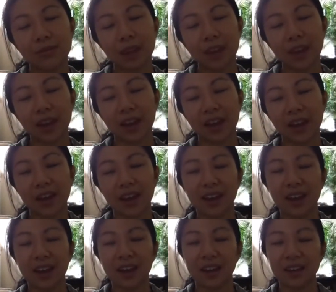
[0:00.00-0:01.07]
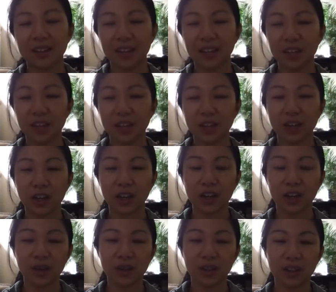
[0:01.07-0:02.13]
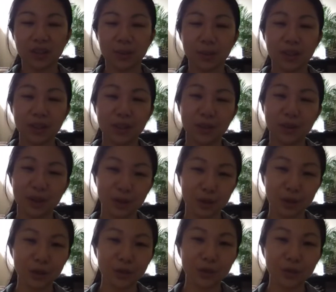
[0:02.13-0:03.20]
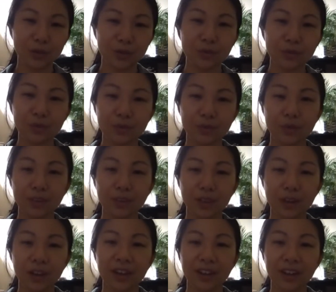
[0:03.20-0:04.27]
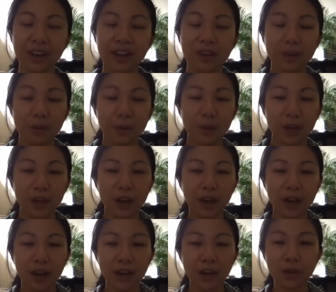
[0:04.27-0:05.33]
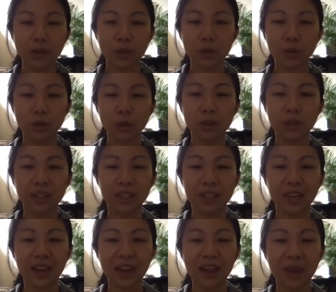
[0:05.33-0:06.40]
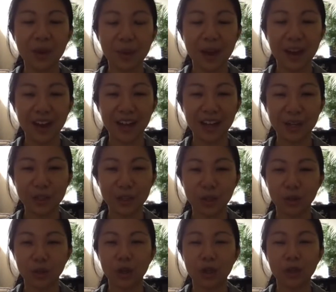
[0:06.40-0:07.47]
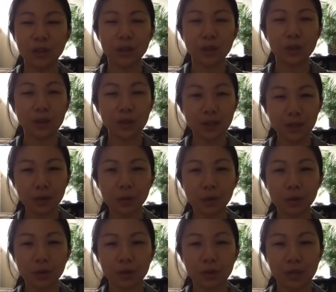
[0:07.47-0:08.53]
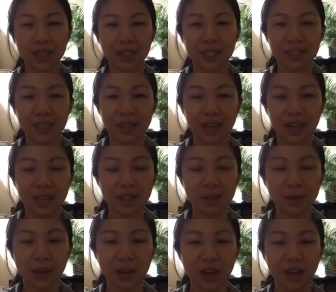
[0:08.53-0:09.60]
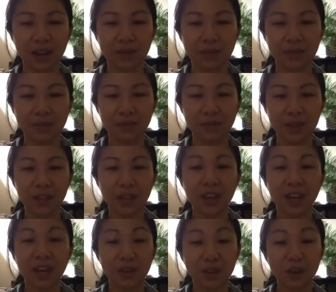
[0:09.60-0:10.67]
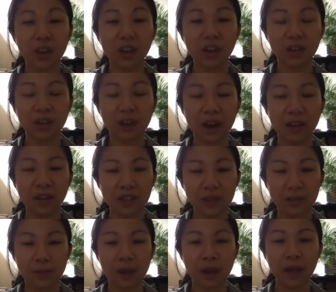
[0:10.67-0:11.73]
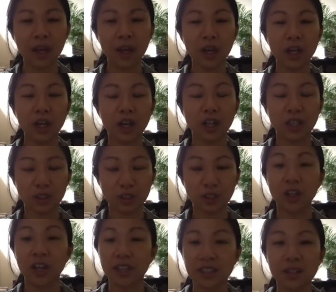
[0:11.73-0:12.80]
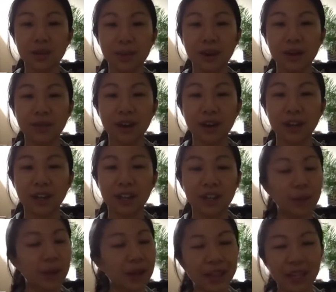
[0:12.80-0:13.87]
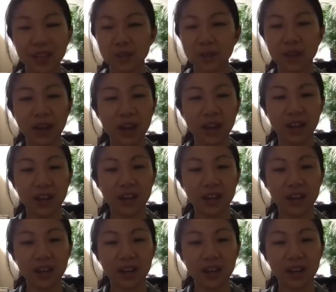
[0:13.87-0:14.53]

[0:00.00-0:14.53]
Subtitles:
And exhale, sharing it with the space around you. Good. From here, hug those shoulders together behind you, squeezing those shoulder blades as tight as you can. If you're on the ground, this might cause your chest to puff out a little bit, and that's okay.